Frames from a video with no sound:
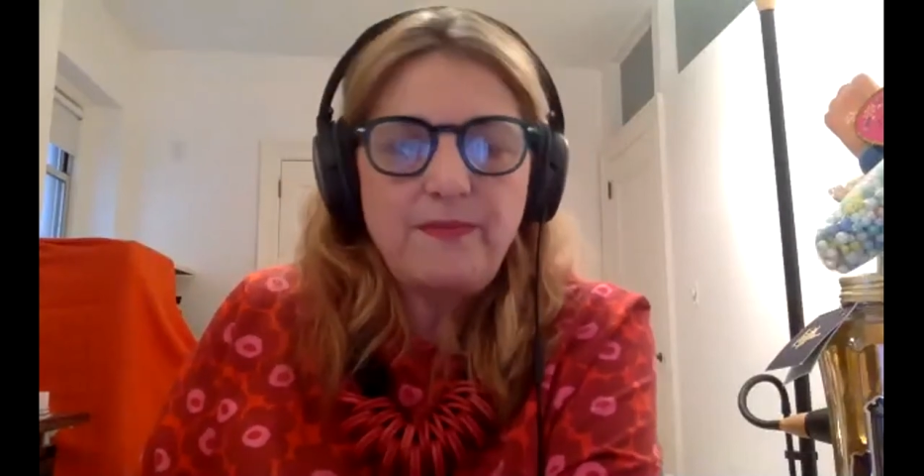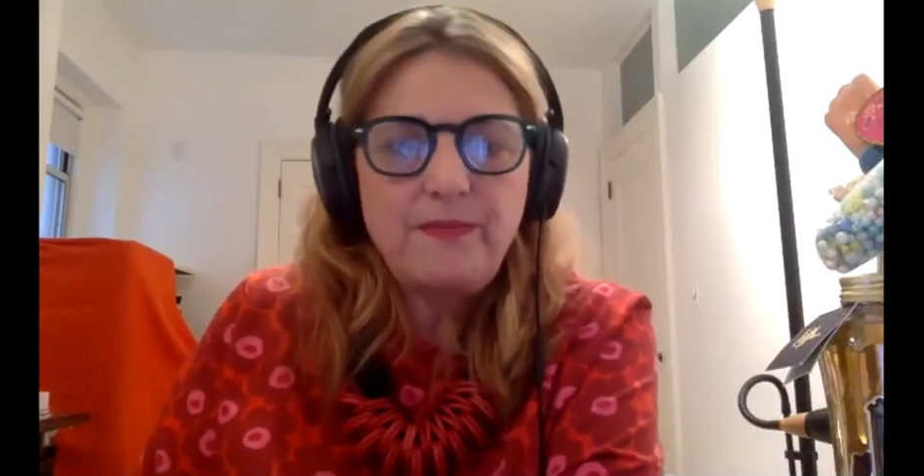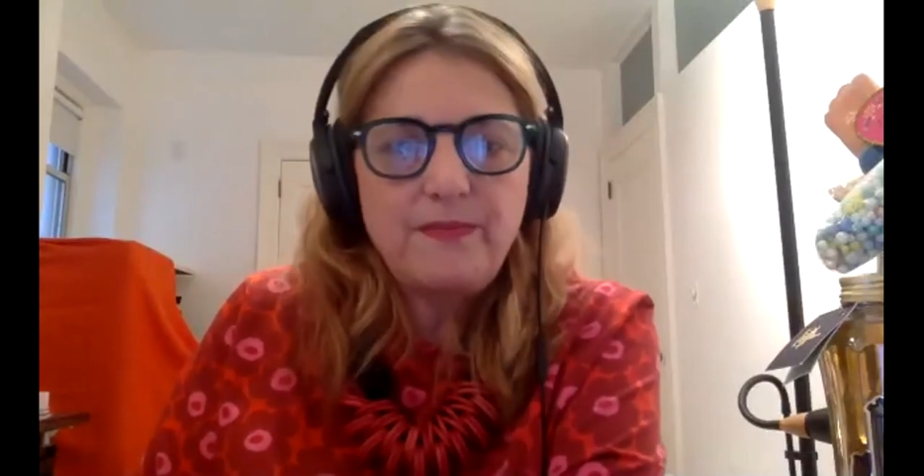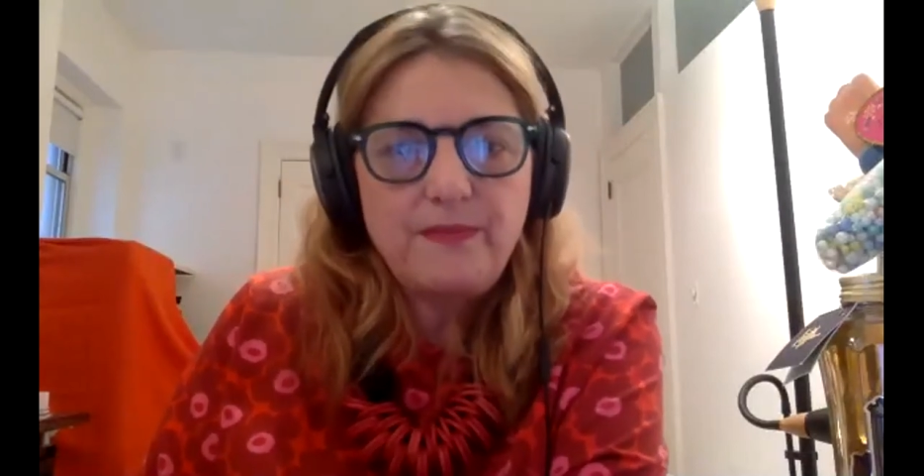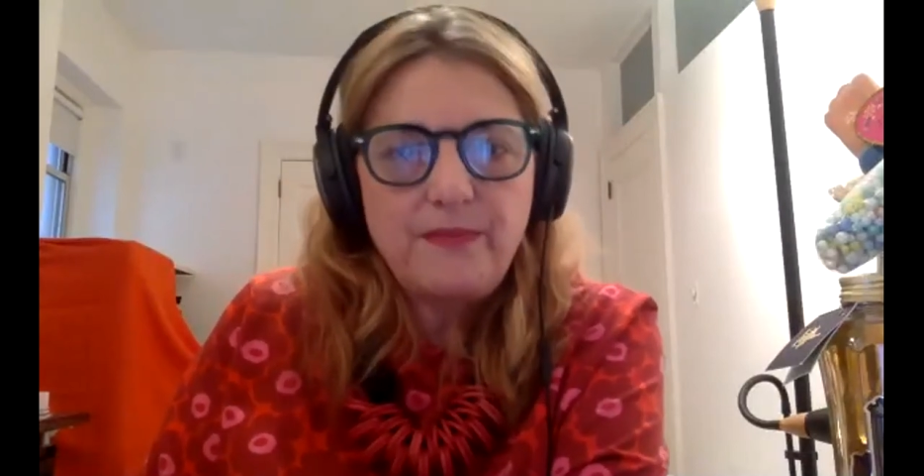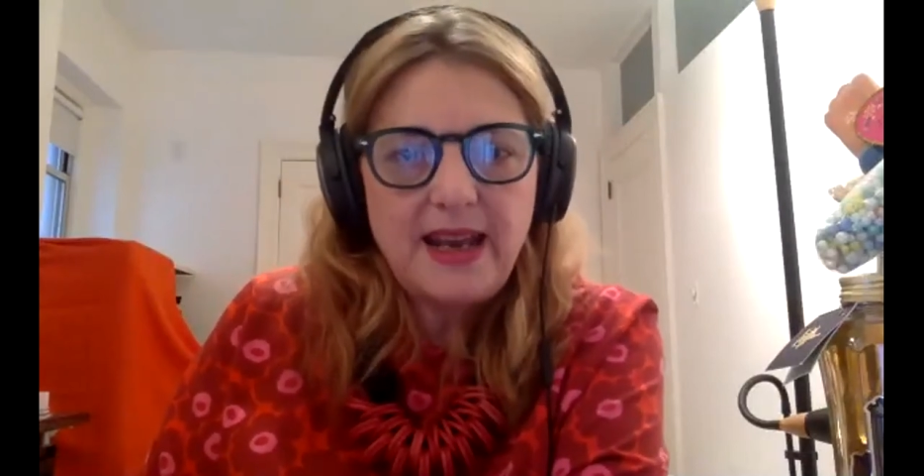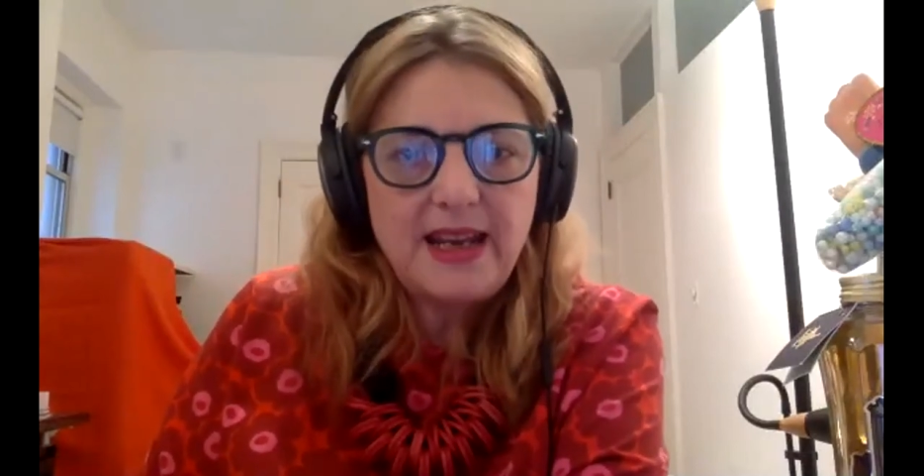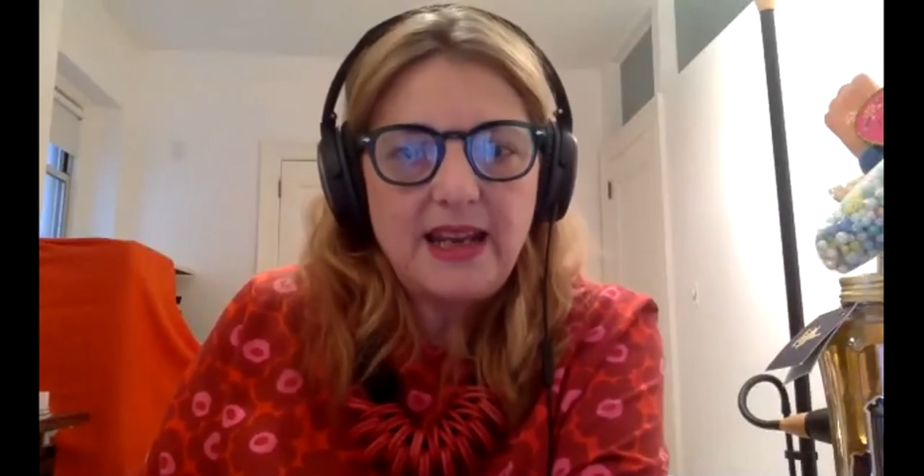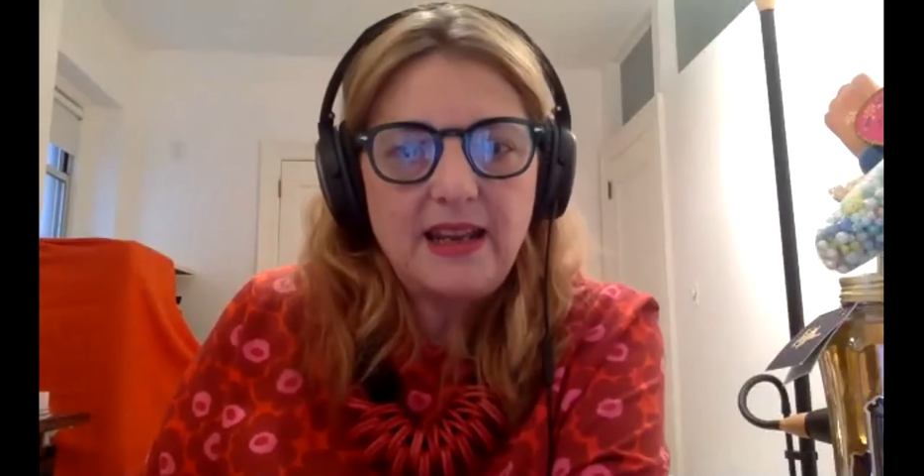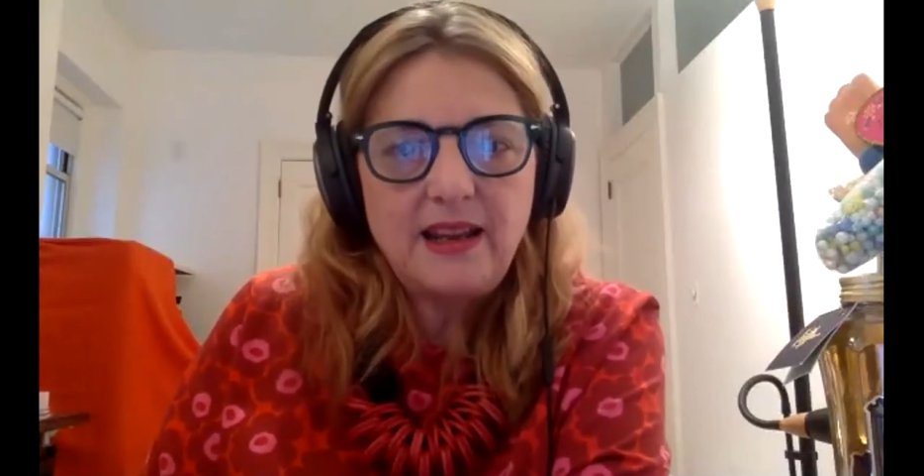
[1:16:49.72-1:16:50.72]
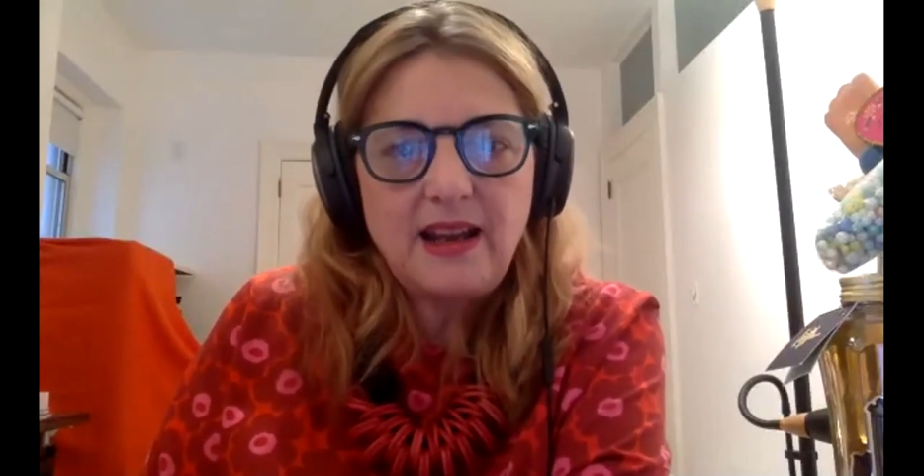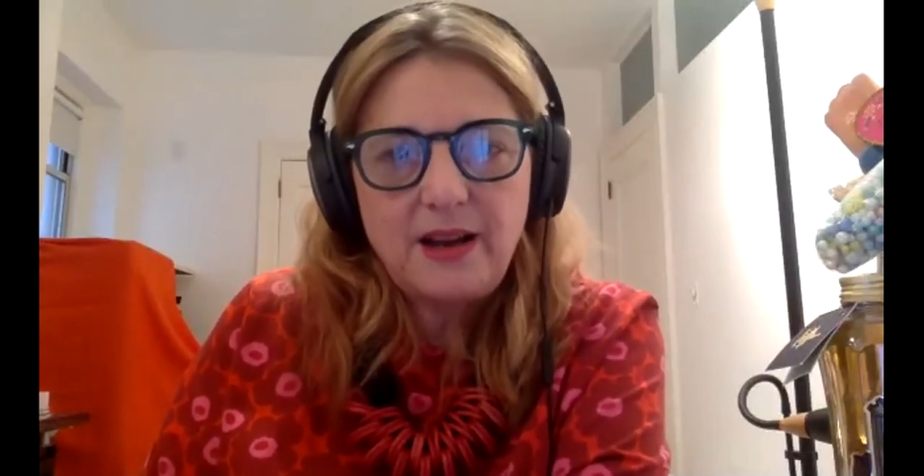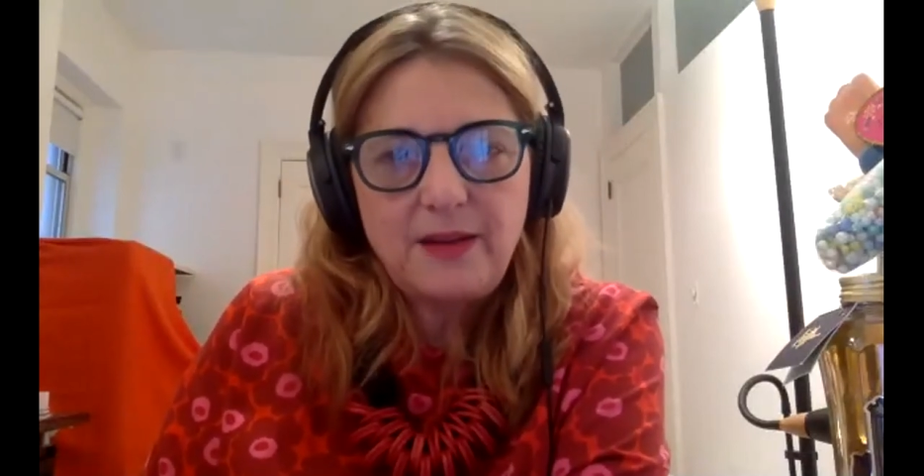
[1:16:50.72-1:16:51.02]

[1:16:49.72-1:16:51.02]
many